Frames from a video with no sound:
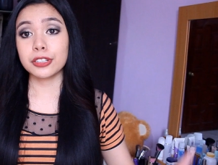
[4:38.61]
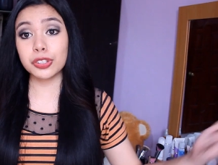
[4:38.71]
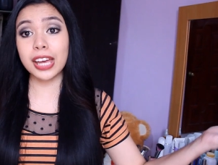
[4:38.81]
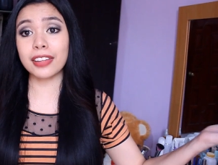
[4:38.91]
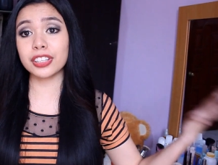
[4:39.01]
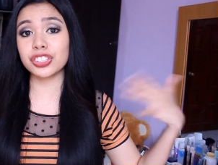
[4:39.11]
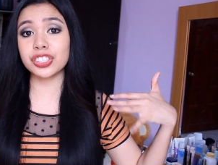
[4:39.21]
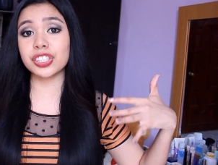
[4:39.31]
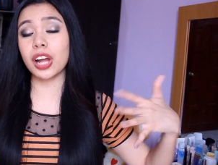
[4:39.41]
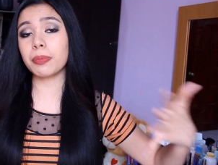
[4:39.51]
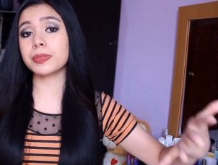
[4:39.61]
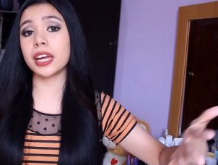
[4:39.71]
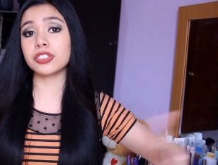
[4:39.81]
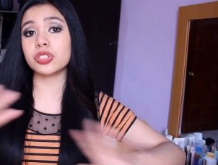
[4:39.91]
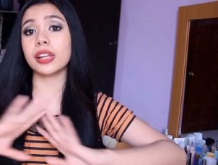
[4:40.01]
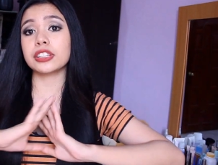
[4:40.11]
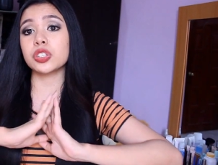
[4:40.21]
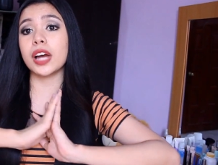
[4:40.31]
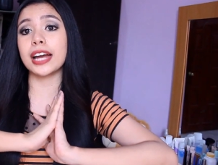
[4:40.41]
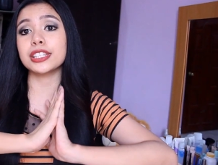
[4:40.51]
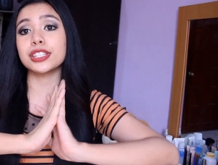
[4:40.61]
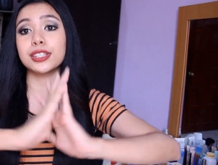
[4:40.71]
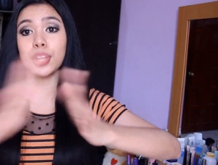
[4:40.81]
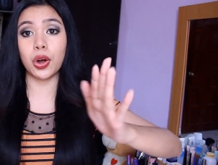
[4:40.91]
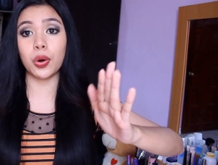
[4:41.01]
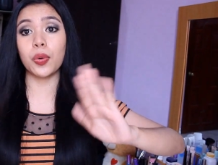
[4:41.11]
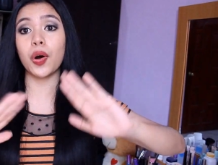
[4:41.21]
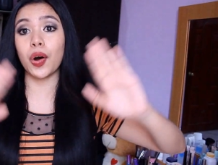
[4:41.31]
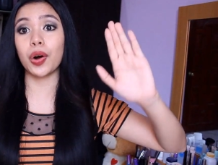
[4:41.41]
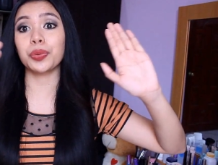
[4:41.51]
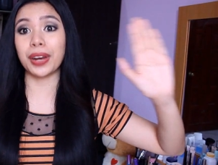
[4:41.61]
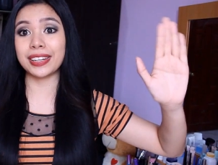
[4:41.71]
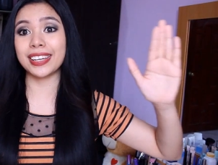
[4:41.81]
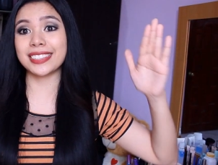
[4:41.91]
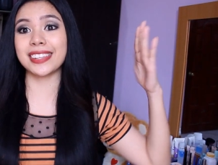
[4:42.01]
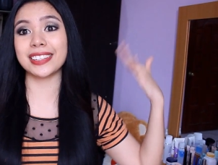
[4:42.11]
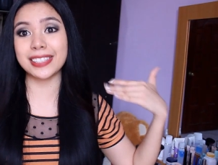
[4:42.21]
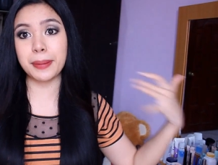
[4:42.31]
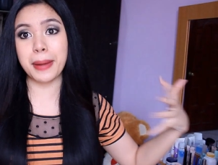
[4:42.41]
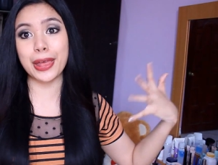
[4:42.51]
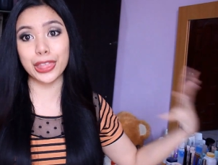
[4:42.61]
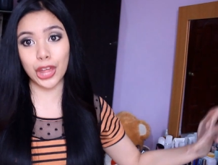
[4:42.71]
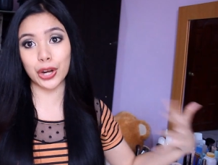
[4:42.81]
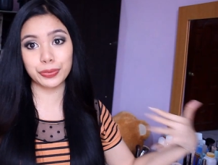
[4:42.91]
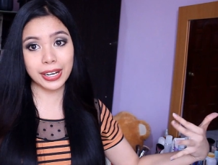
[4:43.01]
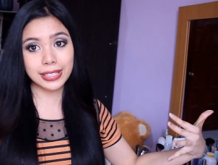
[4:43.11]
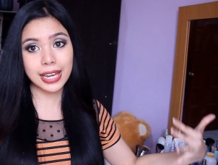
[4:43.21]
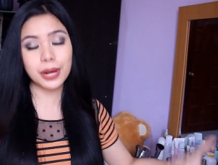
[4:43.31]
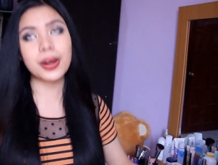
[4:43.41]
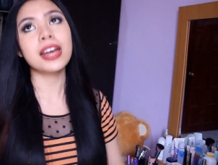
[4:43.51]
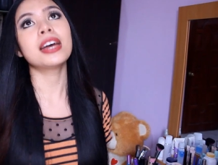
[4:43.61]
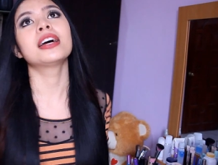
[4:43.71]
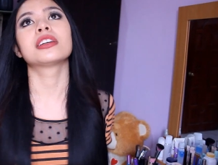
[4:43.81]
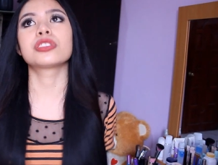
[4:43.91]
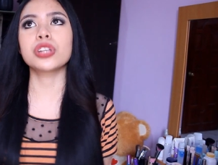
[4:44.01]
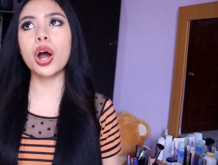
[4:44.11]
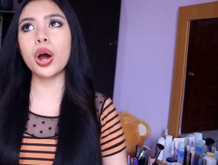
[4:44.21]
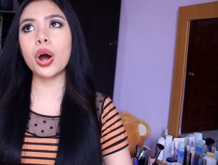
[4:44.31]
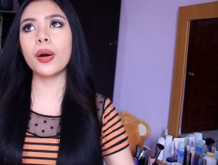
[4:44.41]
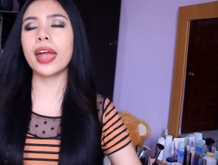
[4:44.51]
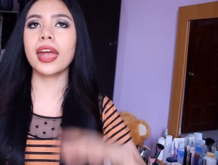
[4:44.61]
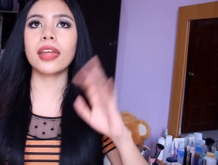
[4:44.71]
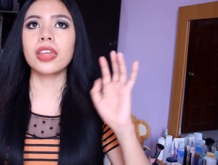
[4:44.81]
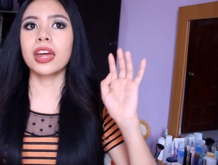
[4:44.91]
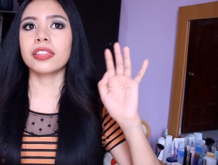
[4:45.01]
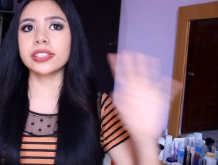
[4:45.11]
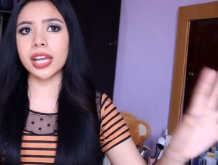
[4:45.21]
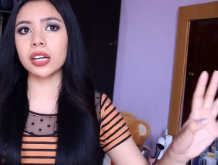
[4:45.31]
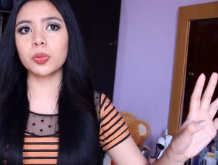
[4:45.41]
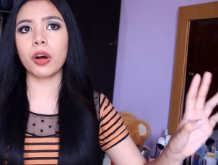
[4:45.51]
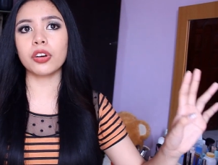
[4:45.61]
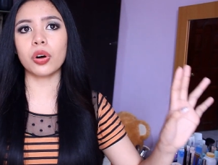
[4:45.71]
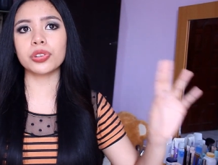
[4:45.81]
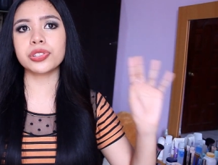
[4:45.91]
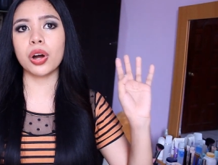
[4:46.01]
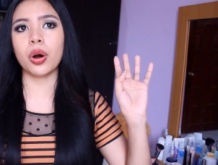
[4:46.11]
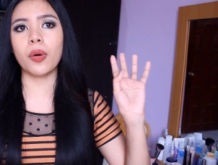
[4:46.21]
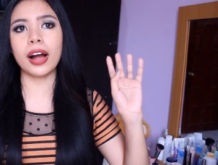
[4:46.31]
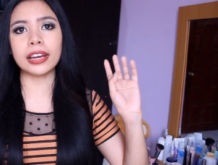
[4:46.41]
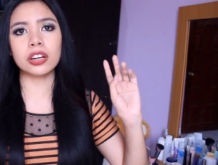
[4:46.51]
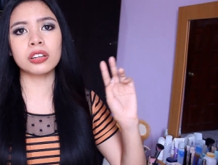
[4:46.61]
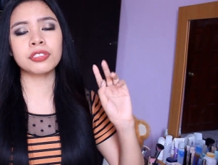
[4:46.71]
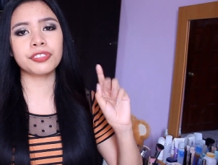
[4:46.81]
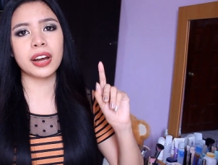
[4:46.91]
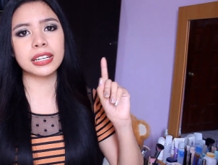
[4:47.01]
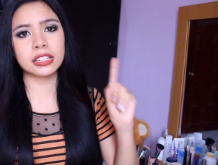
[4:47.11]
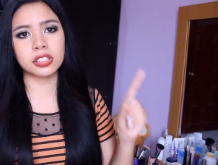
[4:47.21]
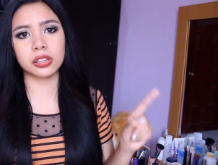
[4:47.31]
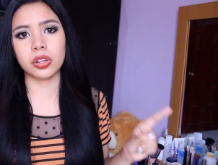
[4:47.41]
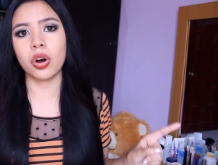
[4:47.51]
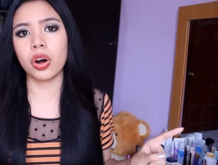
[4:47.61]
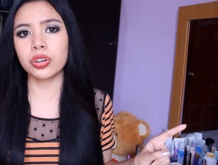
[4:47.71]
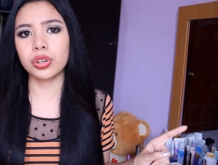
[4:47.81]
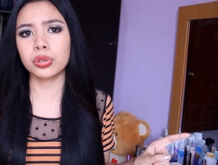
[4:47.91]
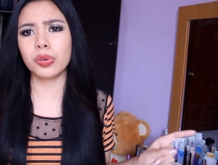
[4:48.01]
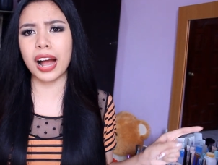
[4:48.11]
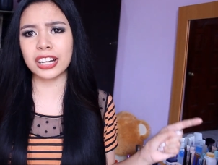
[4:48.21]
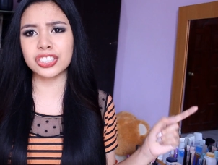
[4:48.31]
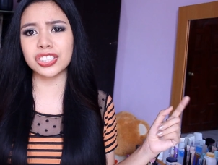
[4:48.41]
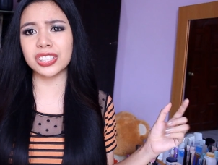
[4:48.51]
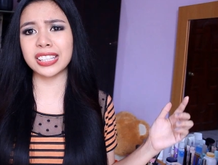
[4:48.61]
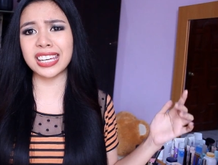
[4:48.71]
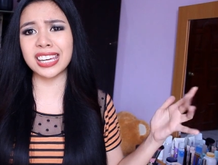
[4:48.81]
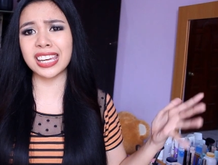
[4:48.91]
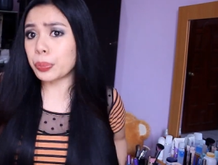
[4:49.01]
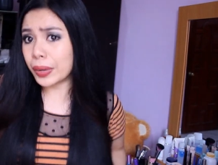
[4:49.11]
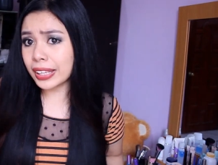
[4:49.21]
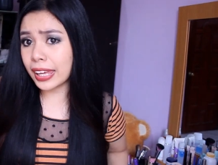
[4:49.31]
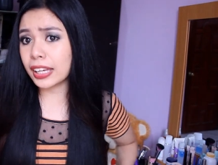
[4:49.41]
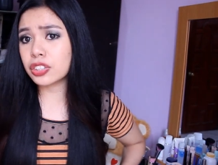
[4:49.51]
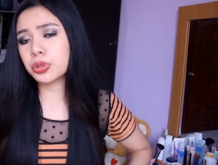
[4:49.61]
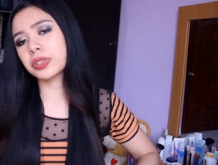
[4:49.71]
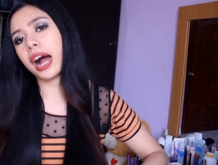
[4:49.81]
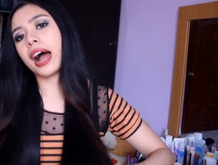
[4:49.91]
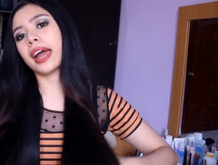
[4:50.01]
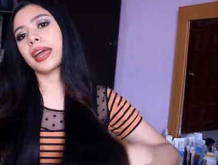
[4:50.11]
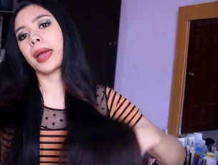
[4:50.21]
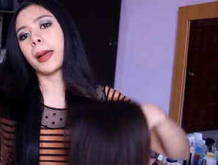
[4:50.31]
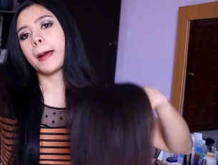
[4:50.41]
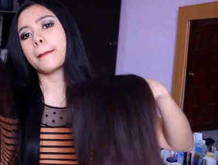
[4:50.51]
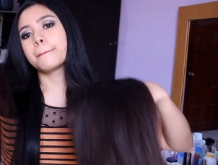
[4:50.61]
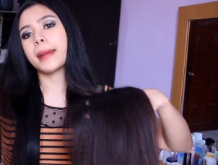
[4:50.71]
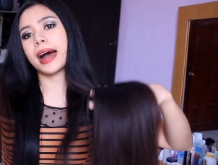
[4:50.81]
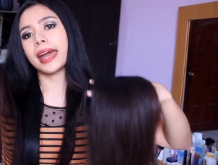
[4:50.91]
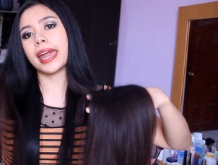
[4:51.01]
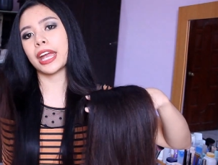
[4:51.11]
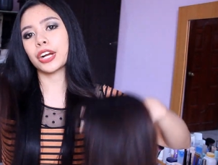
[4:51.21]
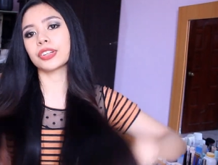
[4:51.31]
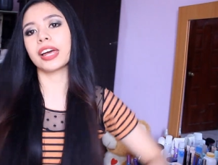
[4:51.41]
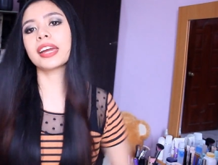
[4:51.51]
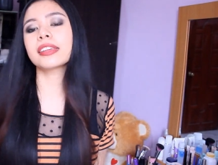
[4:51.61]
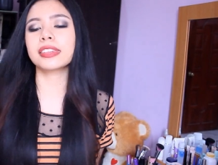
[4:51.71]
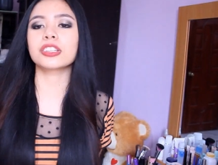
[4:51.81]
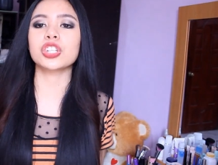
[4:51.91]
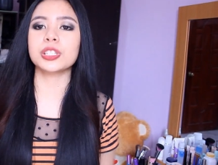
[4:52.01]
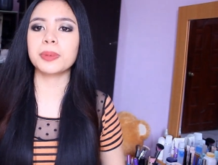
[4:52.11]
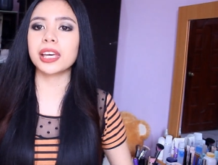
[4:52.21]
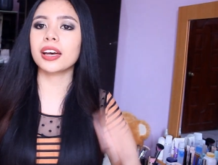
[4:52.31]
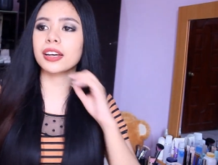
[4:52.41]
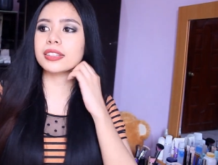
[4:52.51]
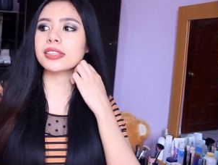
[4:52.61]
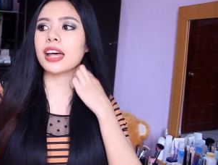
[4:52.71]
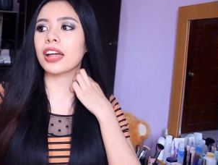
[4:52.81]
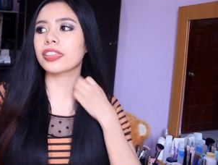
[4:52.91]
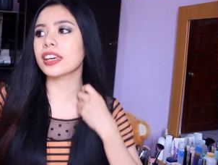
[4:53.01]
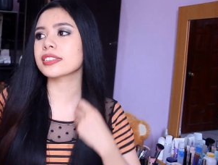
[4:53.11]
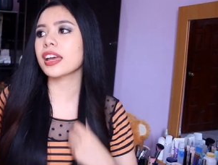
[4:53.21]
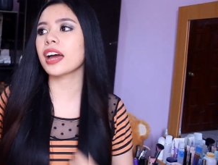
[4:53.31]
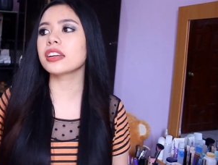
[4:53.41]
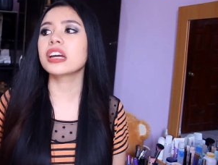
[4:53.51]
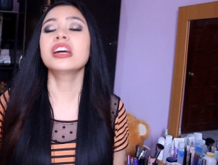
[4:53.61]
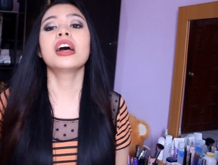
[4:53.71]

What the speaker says: So yeah, that's just an update to let you guys know already, because that's in my thought right now. So, and the second one also, I couldn't find a salon who actually are willing to dye my hair length, just because that they said